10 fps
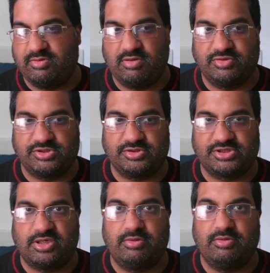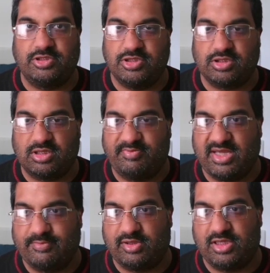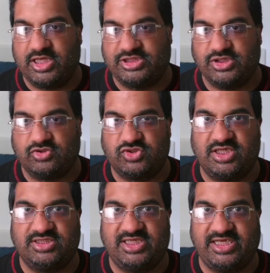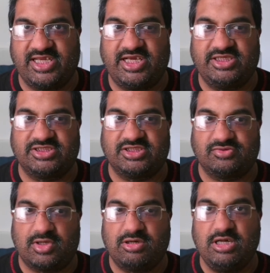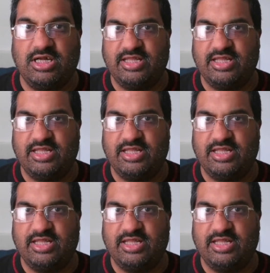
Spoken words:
it was also younger people, like children and teenagers as well.